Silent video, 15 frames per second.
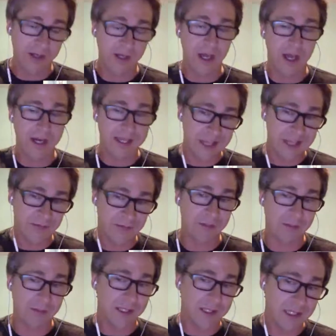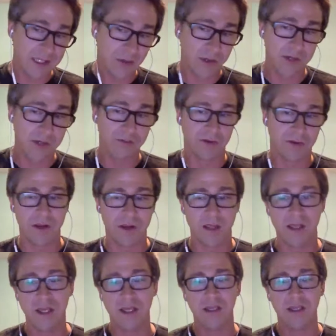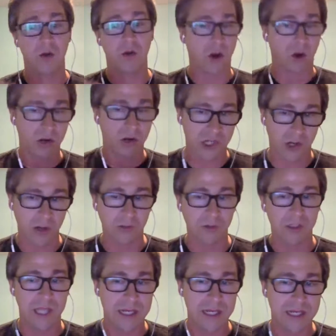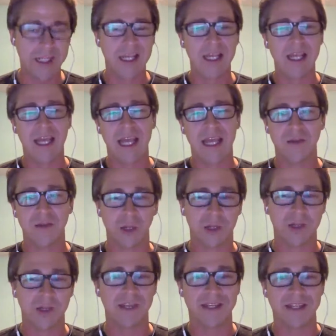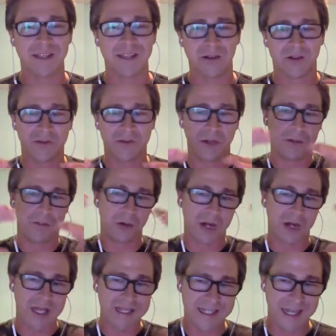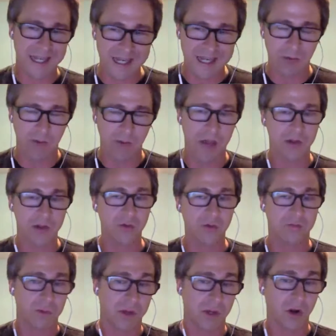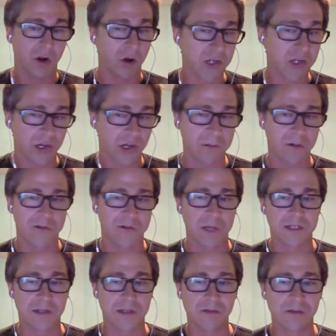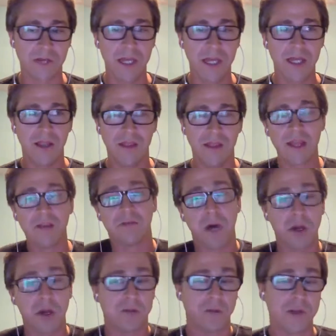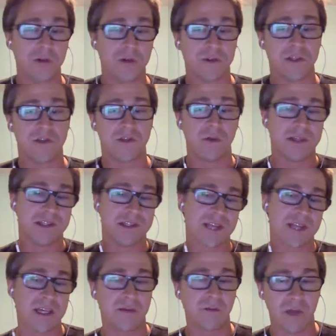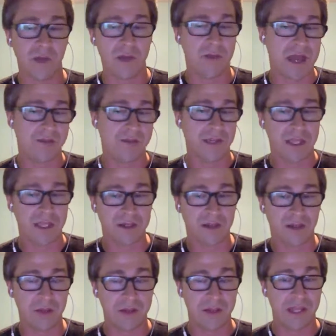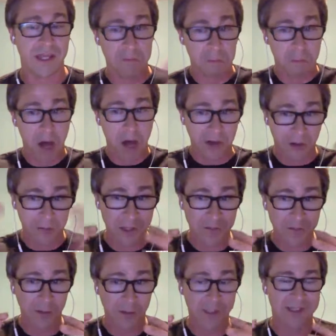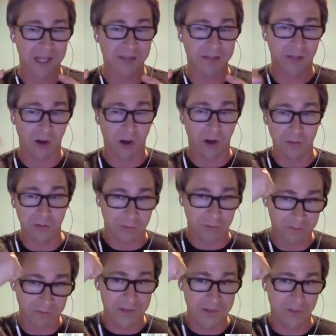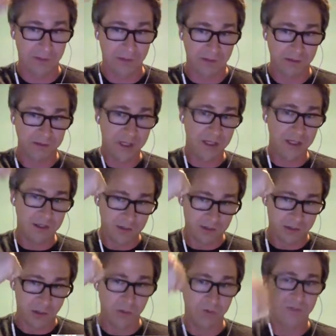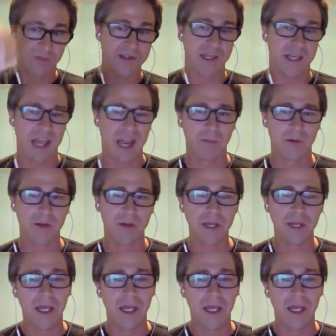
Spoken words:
and not a key fob to get you in, very car sharing related, and you look at the idea that they're going to put an identity around you from a car sharing perspective, then if Model 3 turns into a second way of having income and they can monitor people inside the car with a consumer facing camera,